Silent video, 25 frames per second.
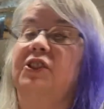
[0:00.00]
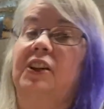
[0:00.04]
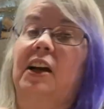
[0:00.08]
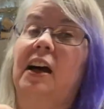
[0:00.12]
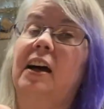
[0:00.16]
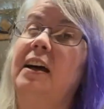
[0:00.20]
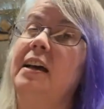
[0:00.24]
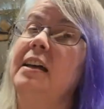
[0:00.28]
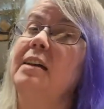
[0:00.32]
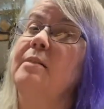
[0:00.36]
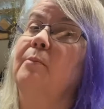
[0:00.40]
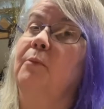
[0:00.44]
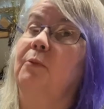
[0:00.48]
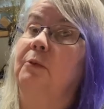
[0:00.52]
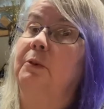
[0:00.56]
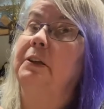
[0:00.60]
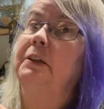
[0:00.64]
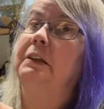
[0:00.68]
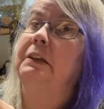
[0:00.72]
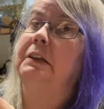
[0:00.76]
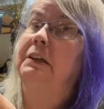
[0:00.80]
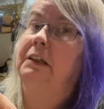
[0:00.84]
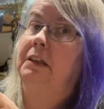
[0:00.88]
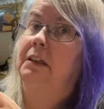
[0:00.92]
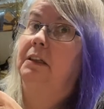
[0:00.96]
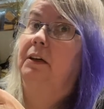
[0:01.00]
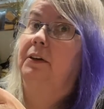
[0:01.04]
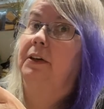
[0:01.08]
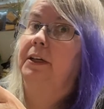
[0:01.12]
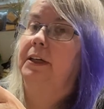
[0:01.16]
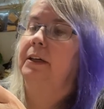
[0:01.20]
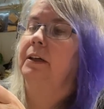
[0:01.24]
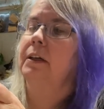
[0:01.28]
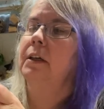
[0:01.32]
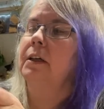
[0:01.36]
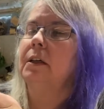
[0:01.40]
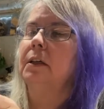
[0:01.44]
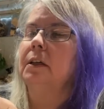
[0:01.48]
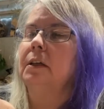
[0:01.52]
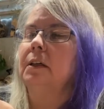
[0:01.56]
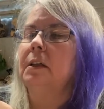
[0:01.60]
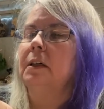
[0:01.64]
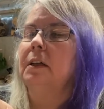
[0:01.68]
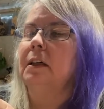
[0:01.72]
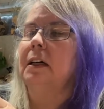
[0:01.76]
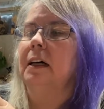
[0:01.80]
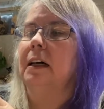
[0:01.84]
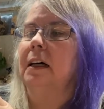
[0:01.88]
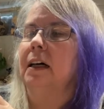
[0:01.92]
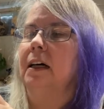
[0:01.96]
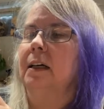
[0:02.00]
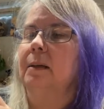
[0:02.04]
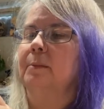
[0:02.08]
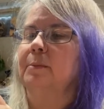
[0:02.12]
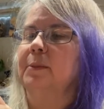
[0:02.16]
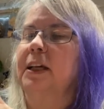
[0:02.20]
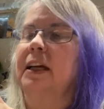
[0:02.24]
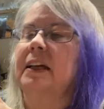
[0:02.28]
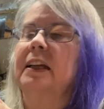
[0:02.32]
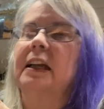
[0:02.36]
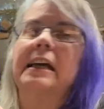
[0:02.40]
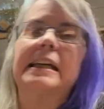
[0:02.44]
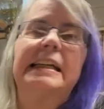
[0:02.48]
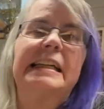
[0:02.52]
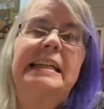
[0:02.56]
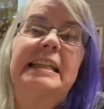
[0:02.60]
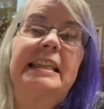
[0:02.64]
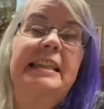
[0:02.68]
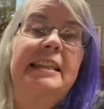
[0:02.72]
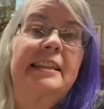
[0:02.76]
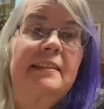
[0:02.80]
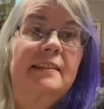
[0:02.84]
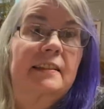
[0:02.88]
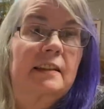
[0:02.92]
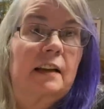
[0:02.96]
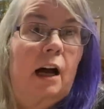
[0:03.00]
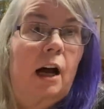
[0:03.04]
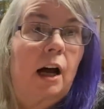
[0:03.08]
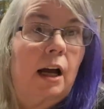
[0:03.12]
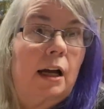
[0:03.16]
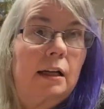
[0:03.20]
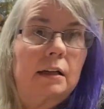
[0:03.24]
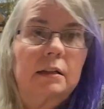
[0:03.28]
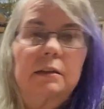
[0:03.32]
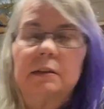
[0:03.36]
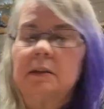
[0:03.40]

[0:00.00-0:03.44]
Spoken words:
I am really hungry. Can I eat this guy?